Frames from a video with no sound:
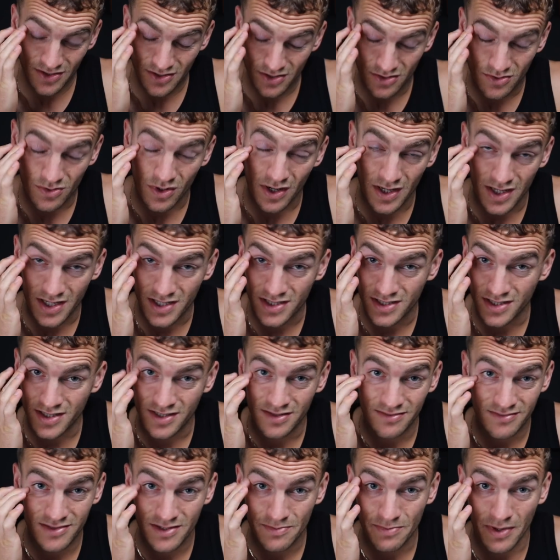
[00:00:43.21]
could quite
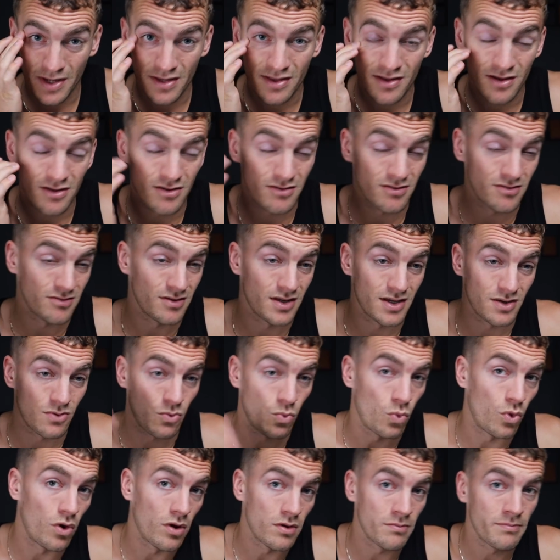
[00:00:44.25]
easily spend that on like
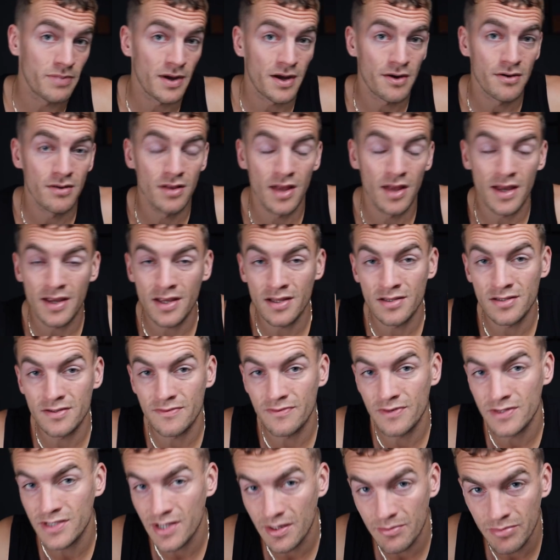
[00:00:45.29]
one pair of leggings,
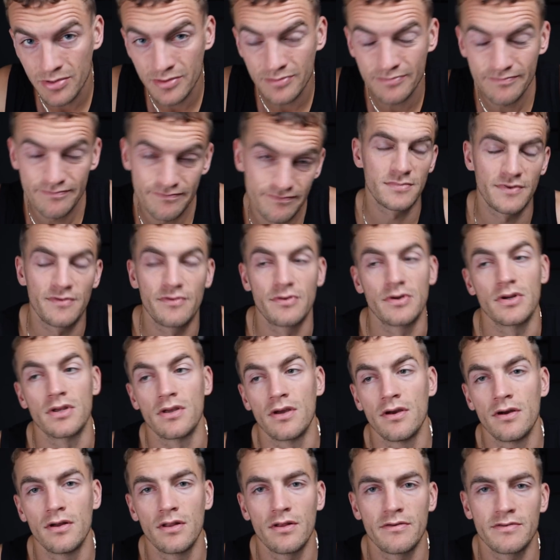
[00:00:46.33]
for example, if you're a
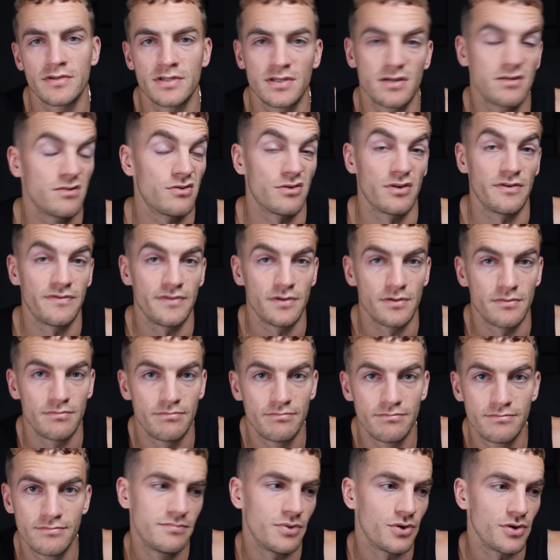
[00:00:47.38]
girl, obviously, or if you're a
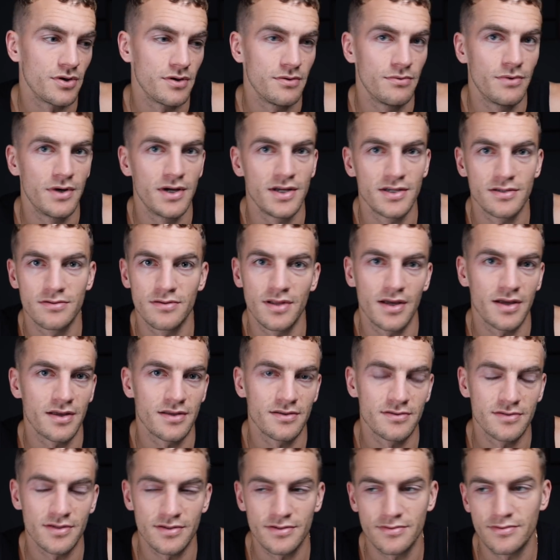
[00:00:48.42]
boy who wears
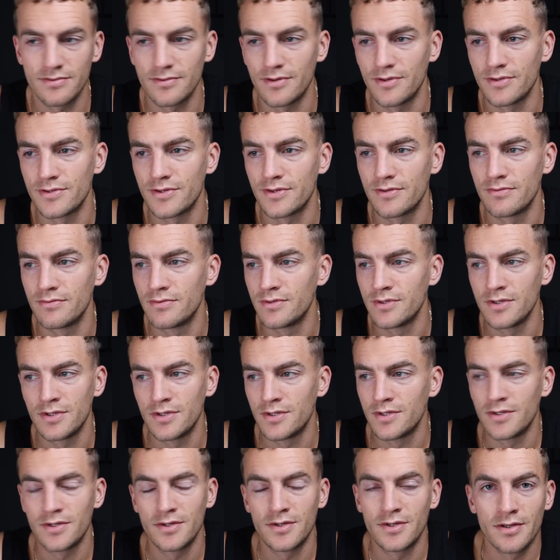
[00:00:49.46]
leggings, that's also
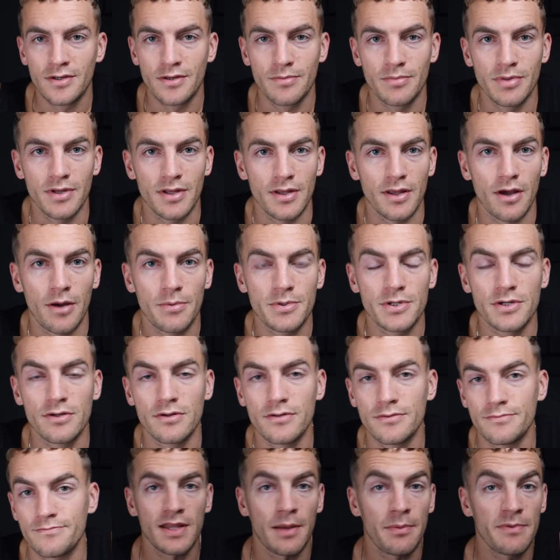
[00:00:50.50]
completely
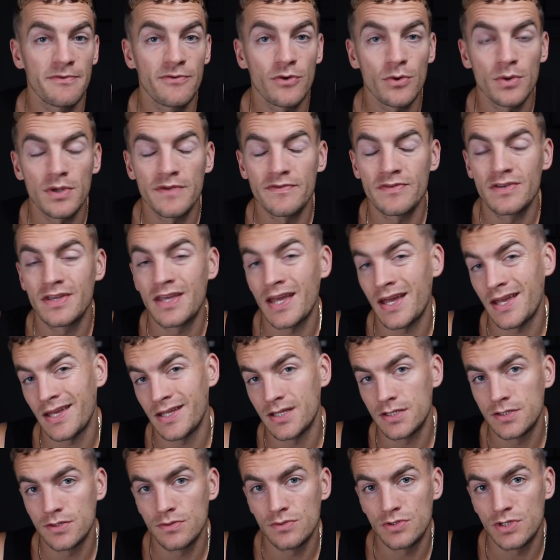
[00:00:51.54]
optional. Now, before we even get
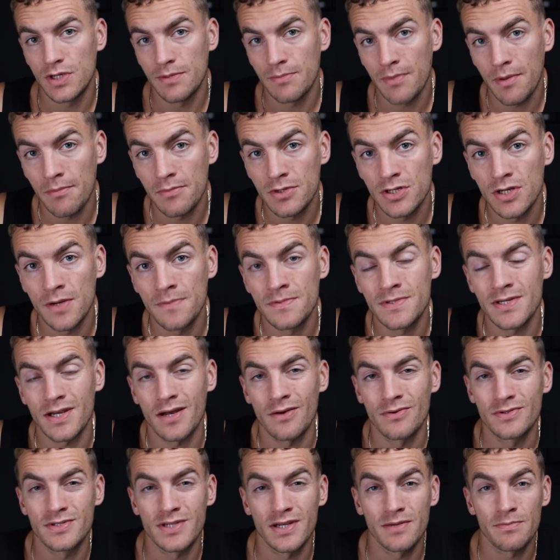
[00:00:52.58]
into gym memberships, I
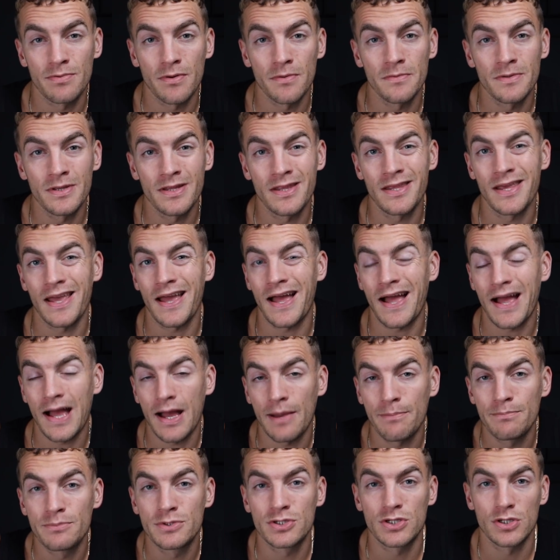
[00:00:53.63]
would say probably the
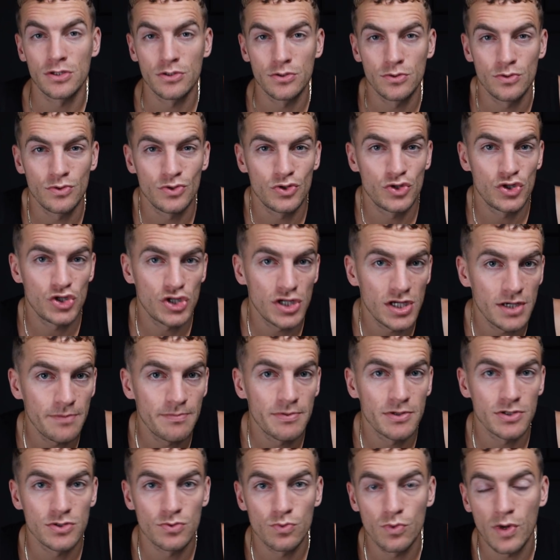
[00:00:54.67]
absolute
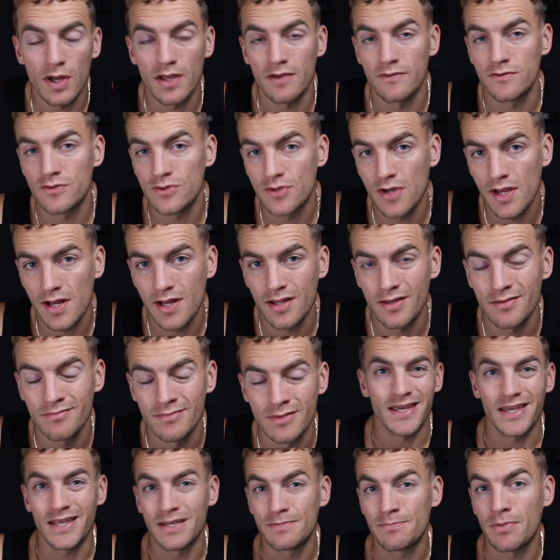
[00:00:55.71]
cheapest way of training
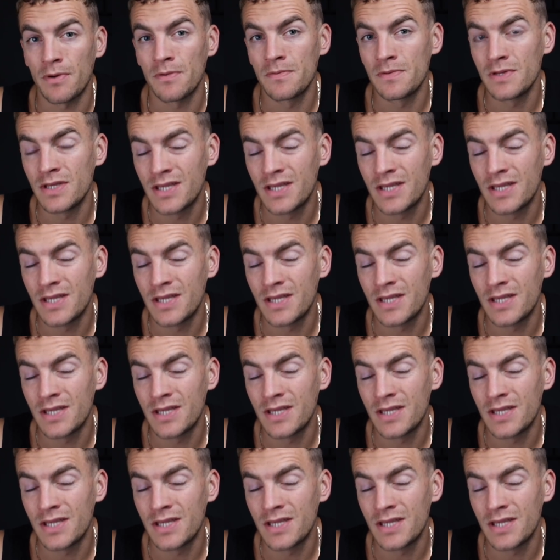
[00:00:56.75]
is probably